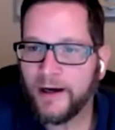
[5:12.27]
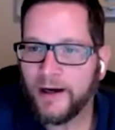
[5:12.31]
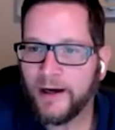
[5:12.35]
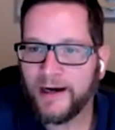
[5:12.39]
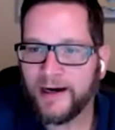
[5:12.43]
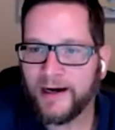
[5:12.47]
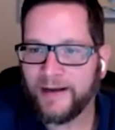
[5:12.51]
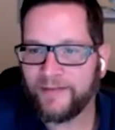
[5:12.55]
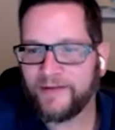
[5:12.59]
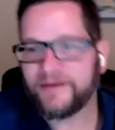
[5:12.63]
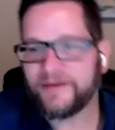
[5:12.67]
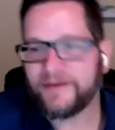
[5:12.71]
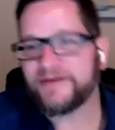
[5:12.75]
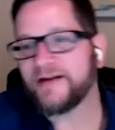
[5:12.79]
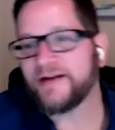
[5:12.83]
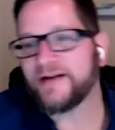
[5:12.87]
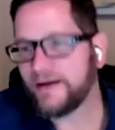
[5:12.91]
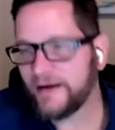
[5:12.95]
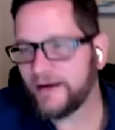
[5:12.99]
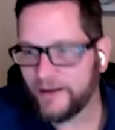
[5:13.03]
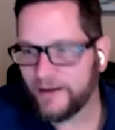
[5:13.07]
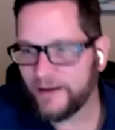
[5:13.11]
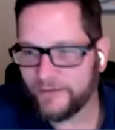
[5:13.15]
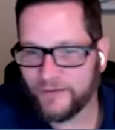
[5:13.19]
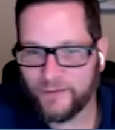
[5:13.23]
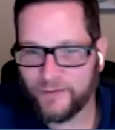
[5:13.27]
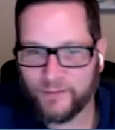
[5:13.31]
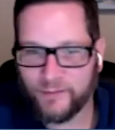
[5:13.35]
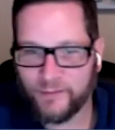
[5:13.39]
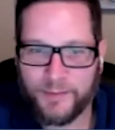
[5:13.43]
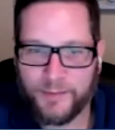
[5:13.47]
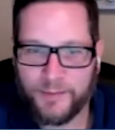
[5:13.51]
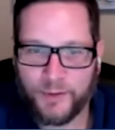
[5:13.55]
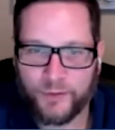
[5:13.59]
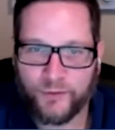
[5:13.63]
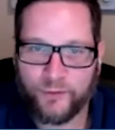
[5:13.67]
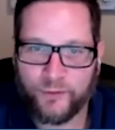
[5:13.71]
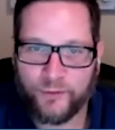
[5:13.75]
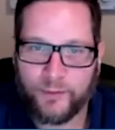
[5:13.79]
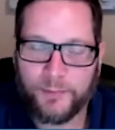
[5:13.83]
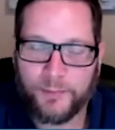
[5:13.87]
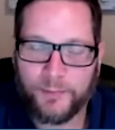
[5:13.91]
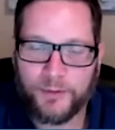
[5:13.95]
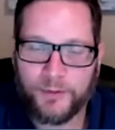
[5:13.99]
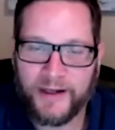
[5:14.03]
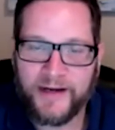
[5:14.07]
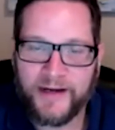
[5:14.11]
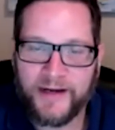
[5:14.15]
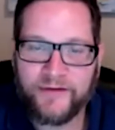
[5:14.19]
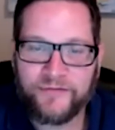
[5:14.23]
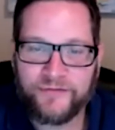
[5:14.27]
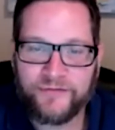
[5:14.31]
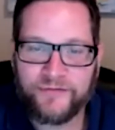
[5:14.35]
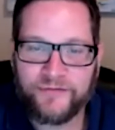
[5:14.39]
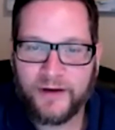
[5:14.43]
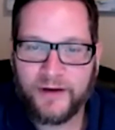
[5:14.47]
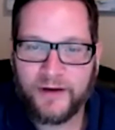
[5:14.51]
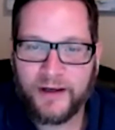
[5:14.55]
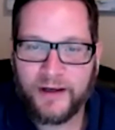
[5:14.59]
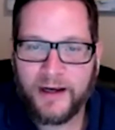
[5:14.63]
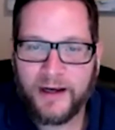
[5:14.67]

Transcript: that didn't hit the rebuild or replace.